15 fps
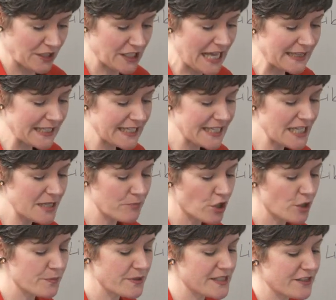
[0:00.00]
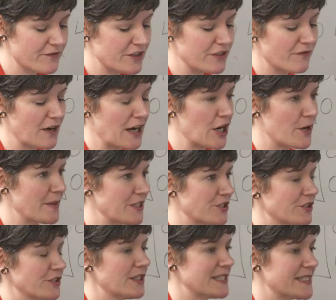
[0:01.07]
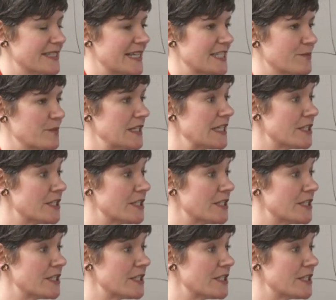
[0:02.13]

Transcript: And the key purpose of an environmental assessment